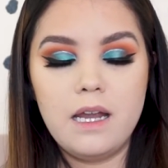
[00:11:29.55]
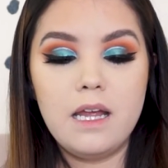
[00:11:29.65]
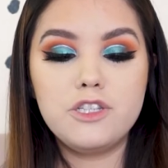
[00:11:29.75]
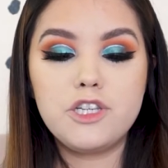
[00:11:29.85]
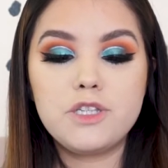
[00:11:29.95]

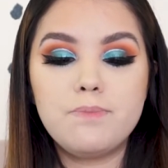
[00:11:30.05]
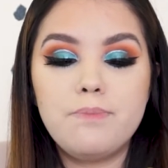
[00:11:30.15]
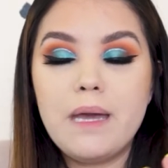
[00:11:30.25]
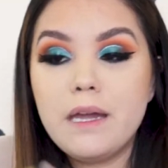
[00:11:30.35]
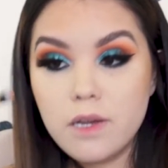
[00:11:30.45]
and just
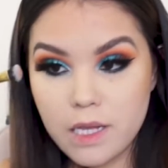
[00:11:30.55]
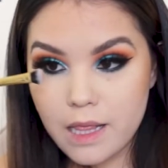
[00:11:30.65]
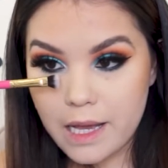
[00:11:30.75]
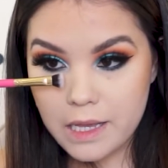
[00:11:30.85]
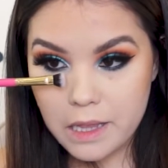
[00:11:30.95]
very
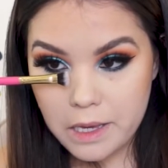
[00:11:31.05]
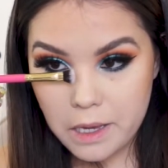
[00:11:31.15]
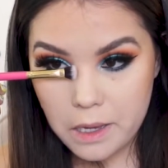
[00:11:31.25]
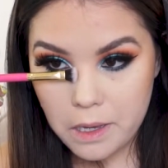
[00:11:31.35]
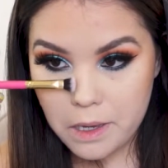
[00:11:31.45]

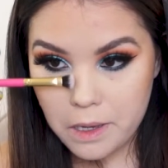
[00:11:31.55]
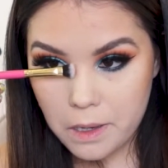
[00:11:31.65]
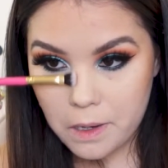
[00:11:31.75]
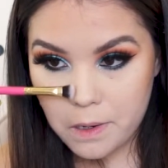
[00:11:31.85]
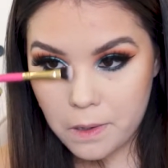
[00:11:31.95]
lightly
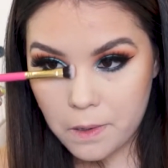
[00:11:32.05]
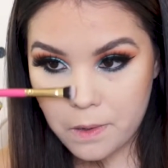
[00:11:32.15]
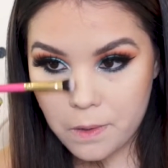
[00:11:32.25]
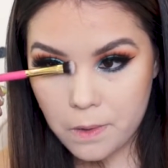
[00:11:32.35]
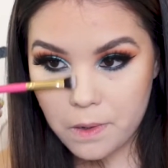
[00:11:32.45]

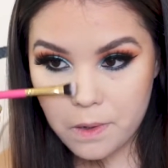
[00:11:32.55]
go